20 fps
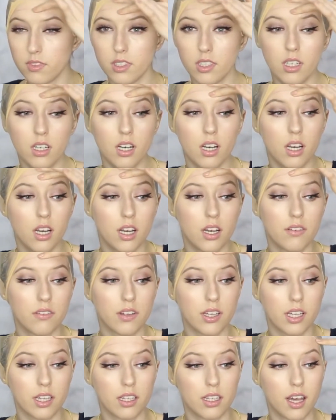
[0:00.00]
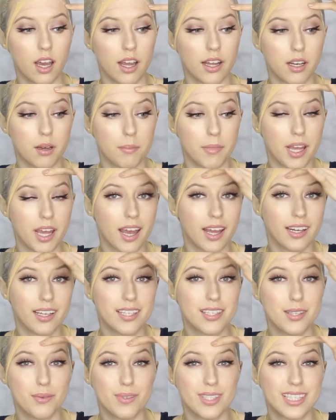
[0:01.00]
Oh, I have like a line on my head
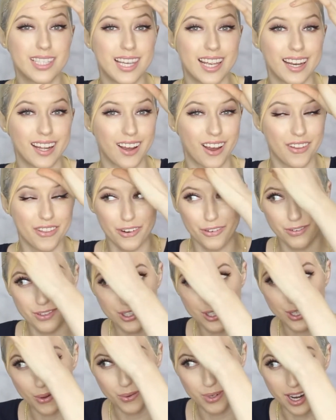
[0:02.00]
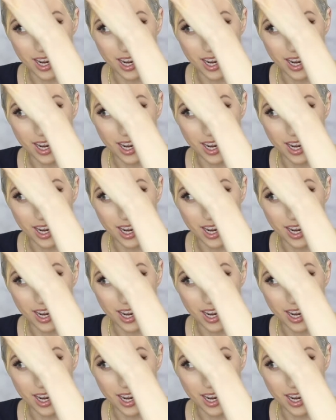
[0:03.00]
because it was sitting on there so